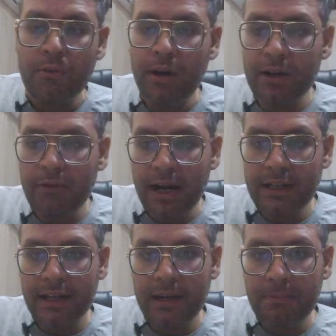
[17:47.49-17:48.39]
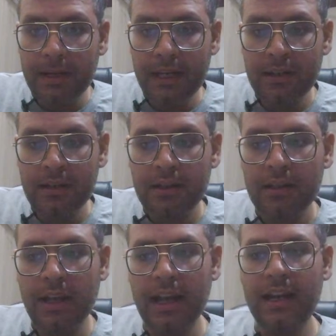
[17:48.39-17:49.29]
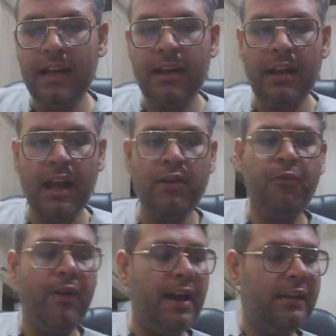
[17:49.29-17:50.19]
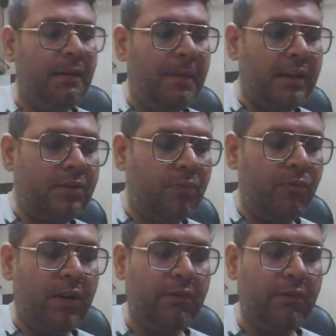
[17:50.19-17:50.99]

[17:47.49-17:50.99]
What white can play? Can you find the best move?